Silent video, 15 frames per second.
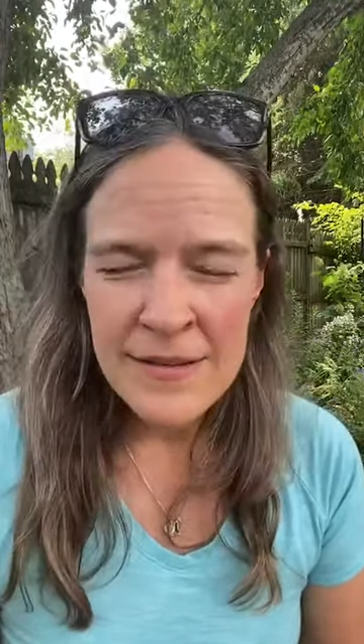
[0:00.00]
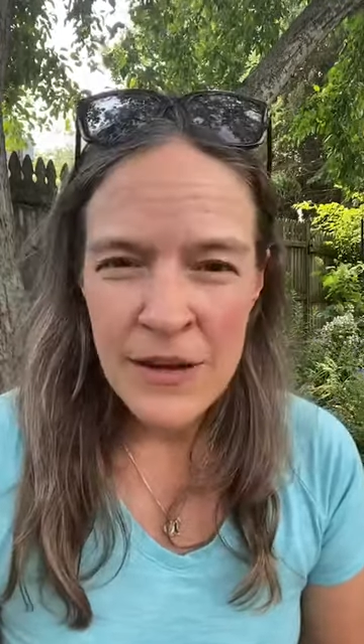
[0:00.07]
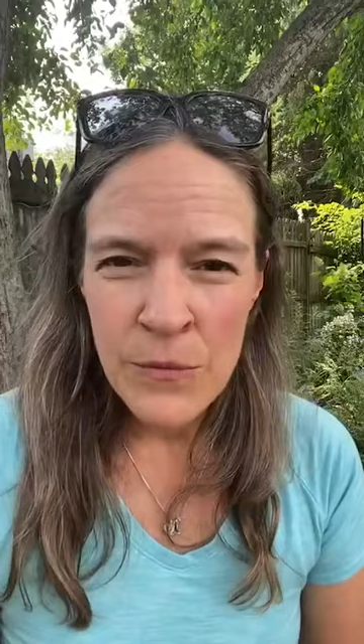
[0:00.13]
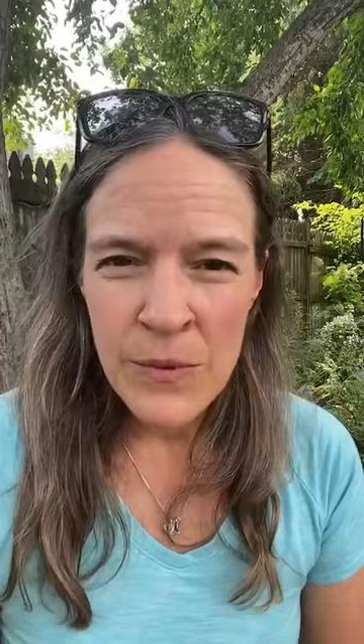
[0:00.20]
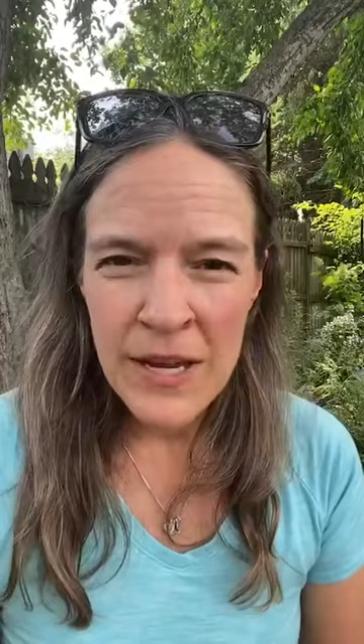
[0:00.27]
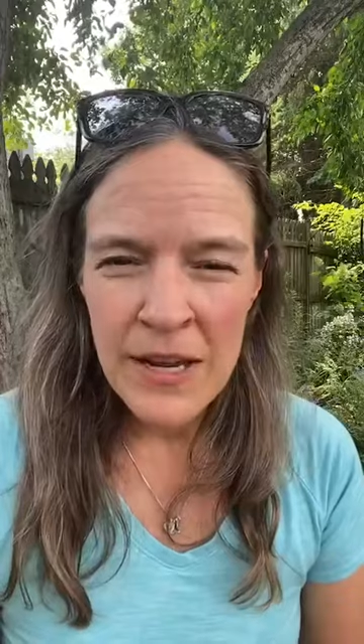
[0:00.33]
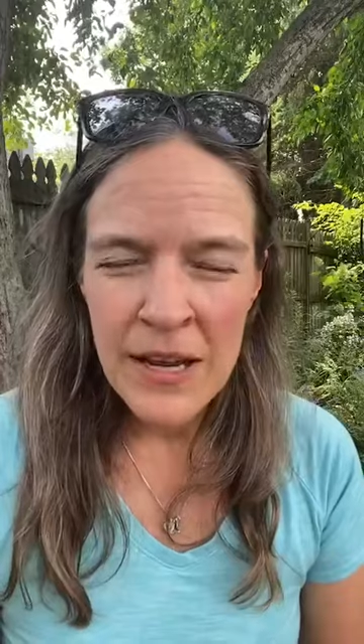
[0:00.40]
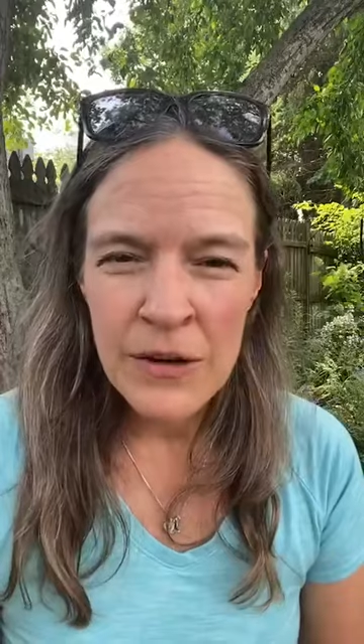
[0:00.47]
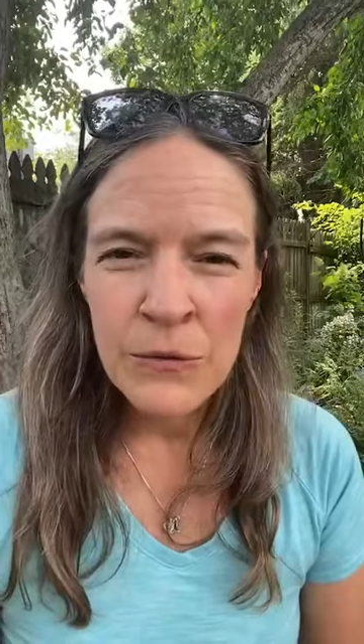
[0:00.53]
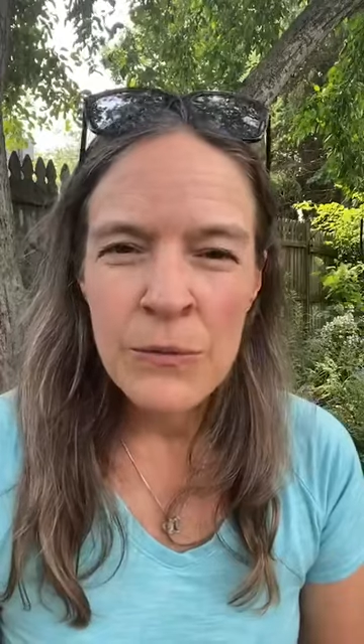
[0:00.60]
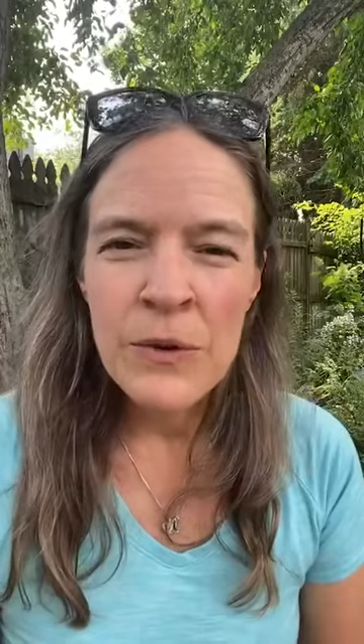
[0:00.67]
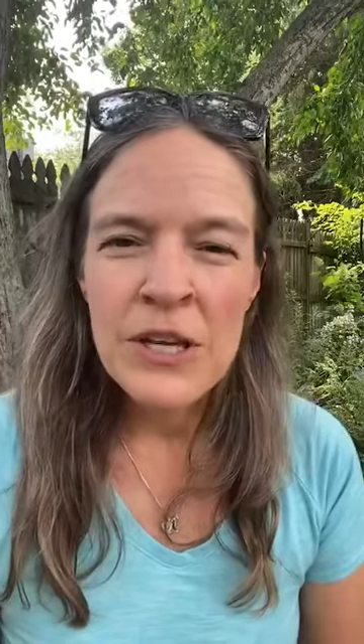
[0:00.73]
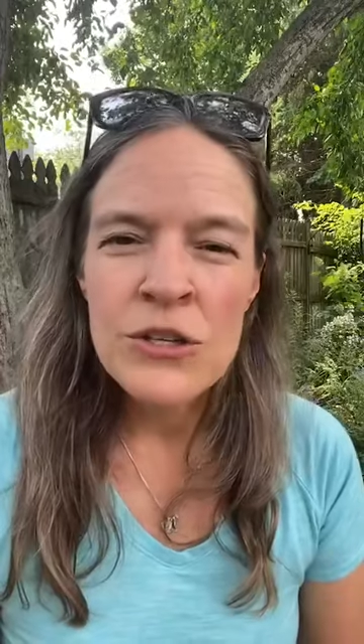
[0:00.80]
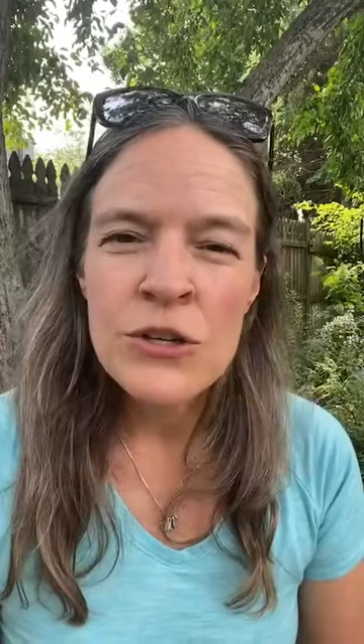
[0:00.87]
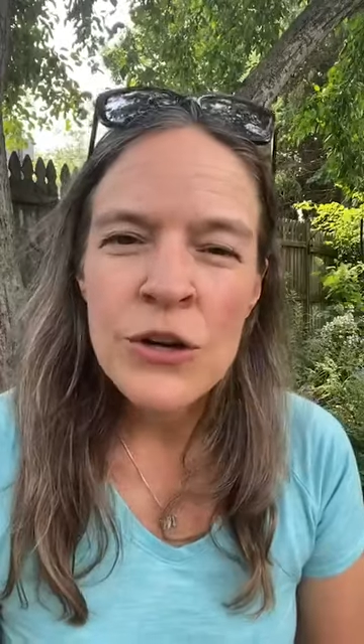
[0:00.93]
that we can
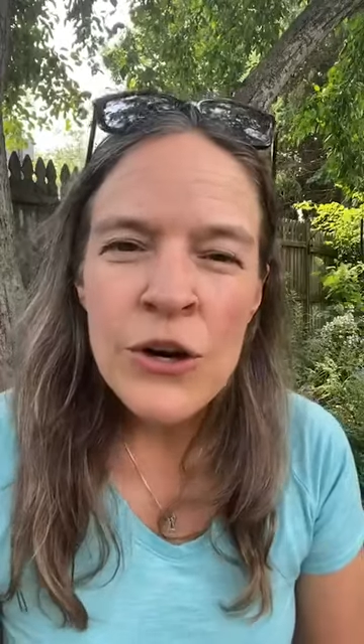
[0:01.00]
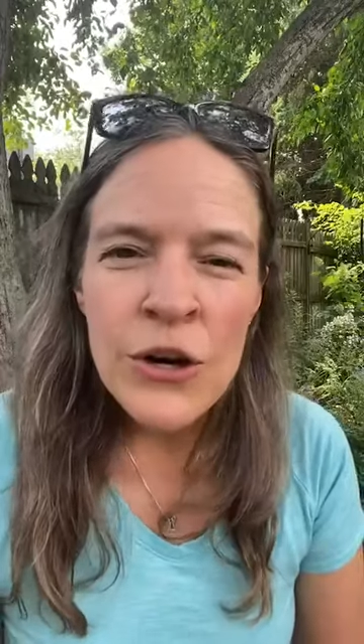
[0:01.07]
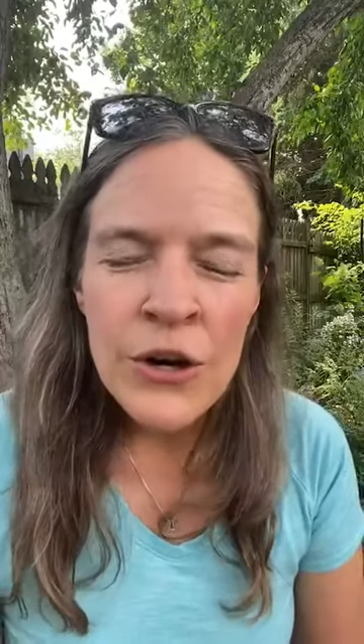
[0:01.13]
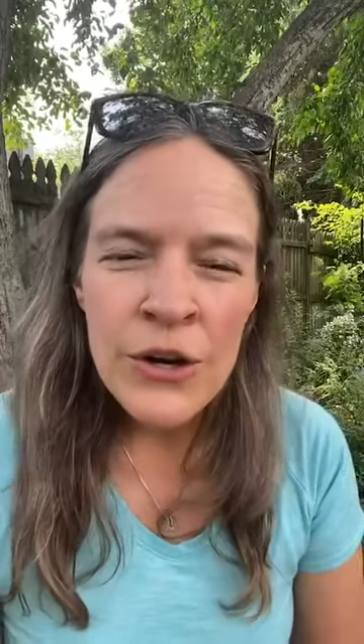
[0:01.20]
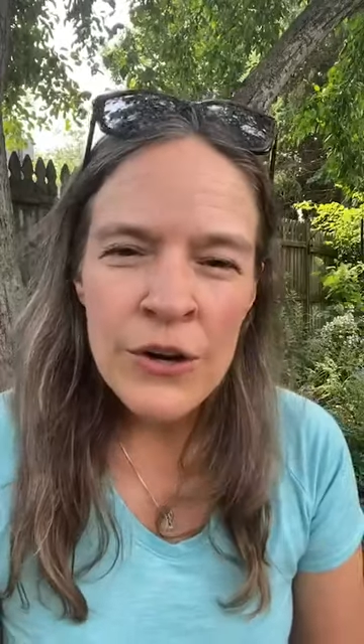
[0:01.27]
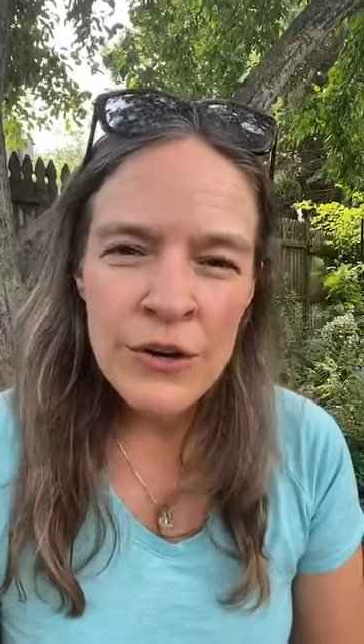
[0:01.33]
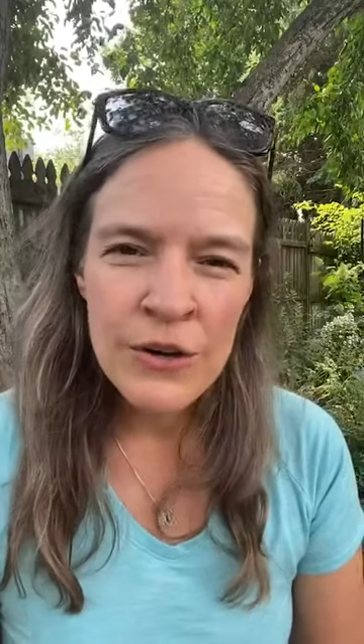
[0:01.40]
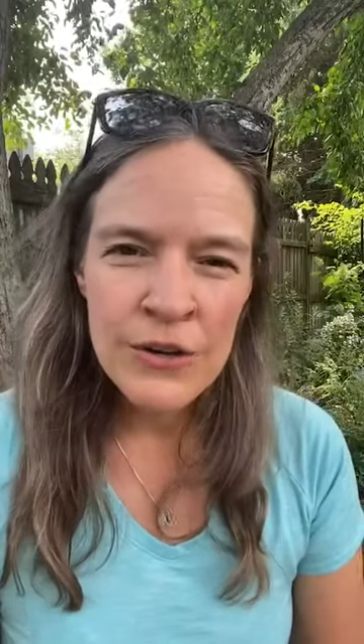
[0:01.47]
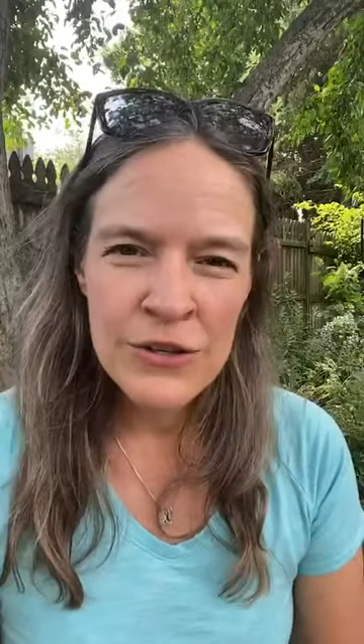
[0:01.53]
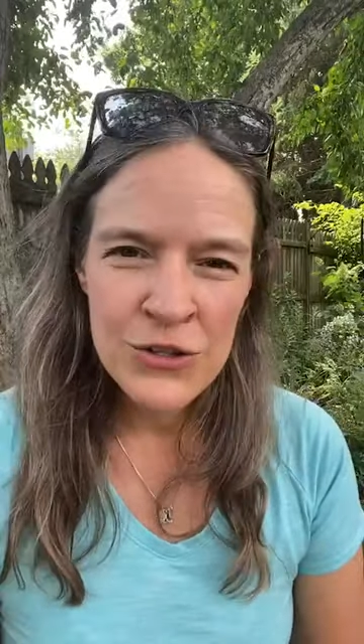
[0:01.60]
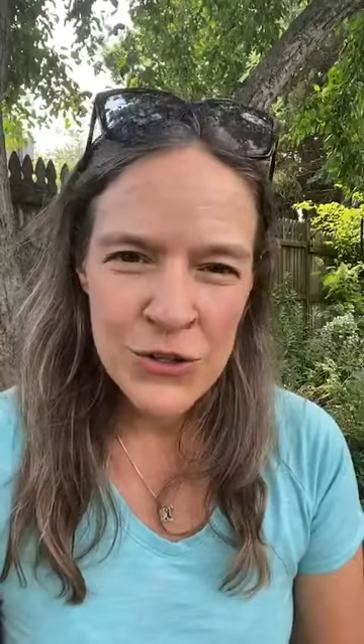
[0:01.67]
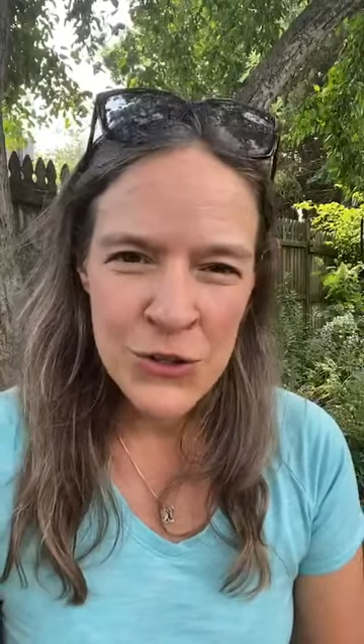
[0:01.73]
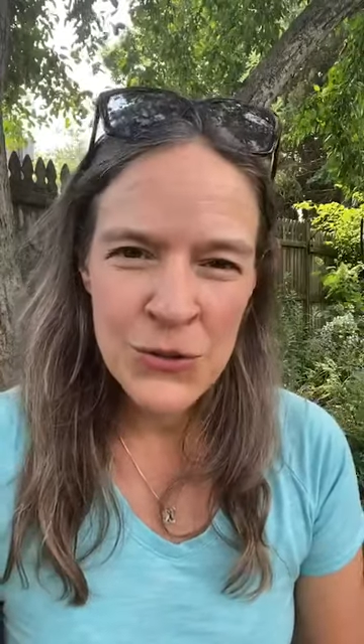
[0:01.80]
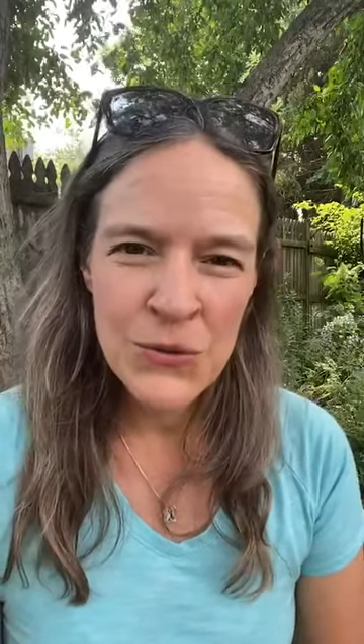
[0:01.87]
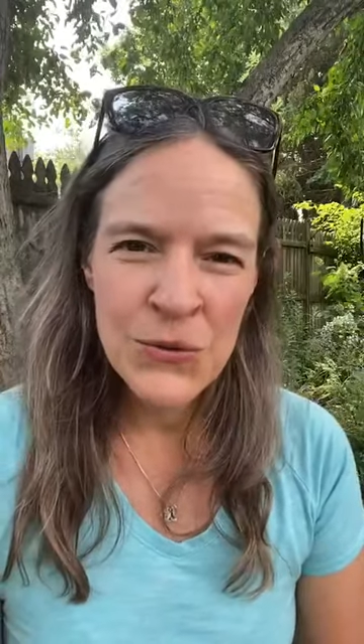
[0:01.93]
return
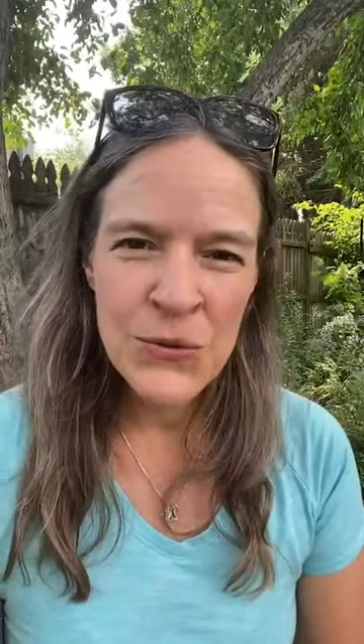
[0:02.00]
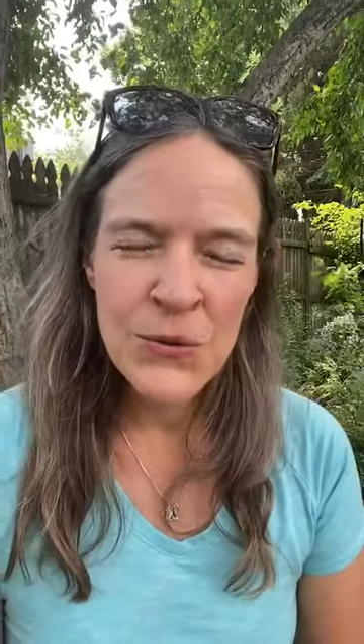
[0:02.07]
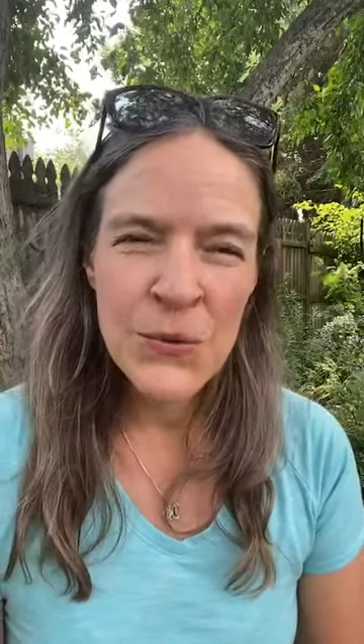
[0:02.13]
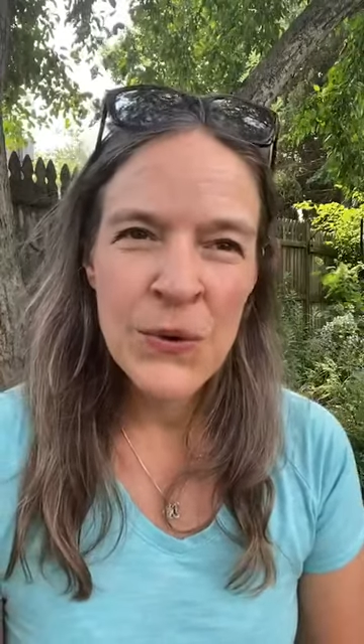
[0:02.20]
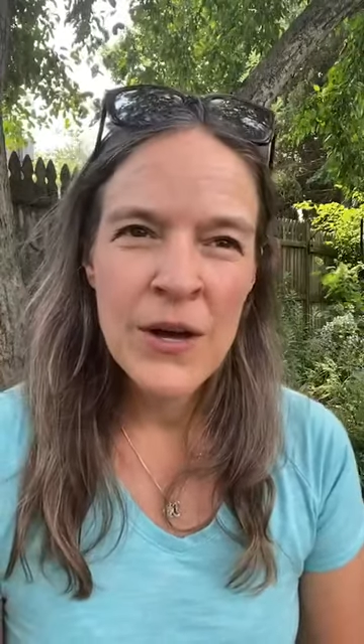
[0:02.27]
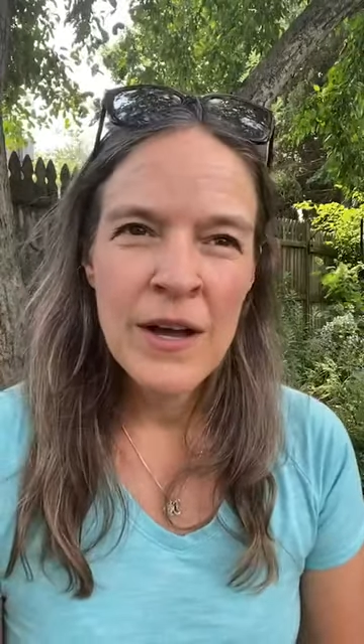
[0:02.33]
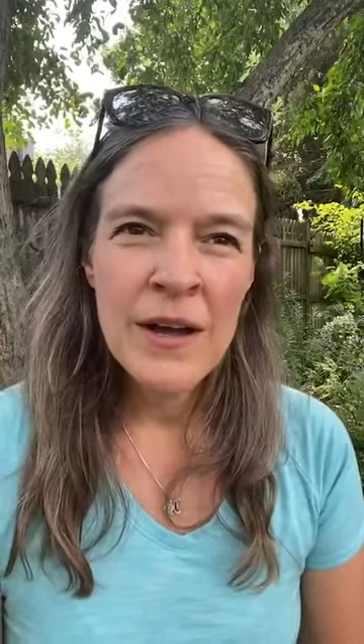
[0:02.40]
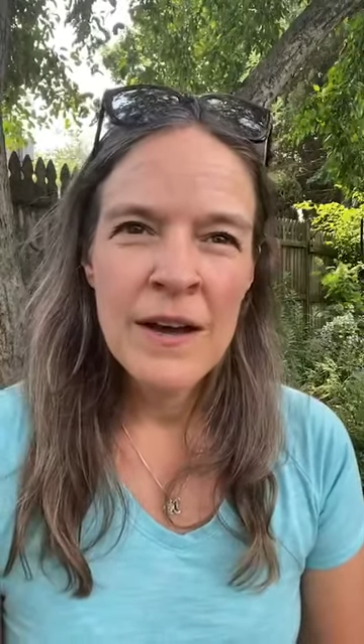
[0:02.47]
to